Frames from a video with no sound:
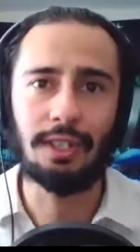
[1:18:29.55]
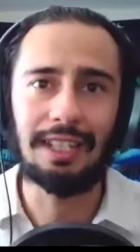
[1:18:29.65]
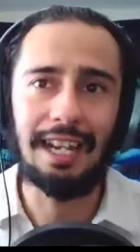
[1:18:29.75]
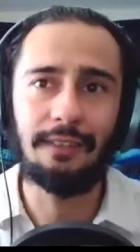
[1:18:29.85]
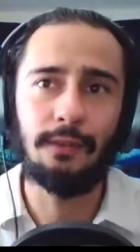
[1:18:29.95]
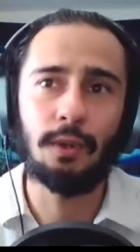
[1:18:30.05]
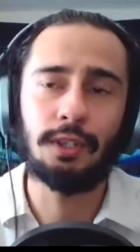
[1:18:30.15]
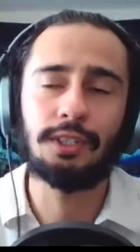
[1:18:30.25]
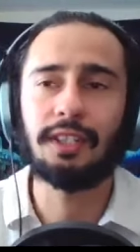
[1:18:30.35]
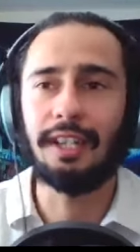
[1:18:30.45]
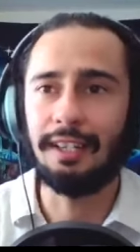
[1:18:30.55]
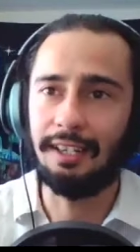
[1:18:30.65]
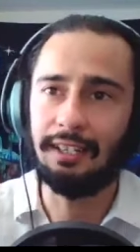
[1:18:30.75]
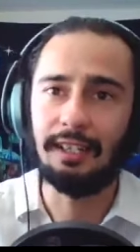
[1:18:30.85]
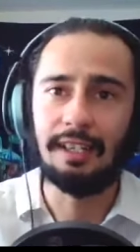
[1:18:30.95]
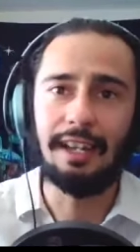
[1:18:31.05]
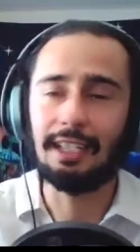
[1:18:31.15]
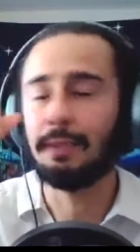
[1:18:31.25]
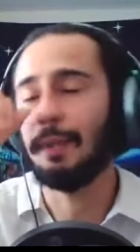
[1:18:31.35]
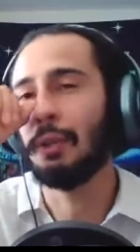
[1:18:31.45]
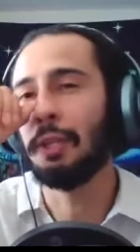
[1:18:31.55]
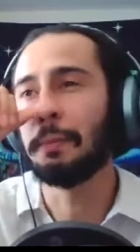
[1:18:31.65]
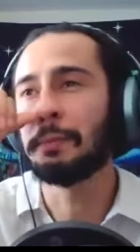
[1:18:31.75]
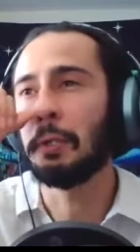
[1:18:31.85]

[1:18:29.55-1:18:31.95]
your light force, and, and expel them.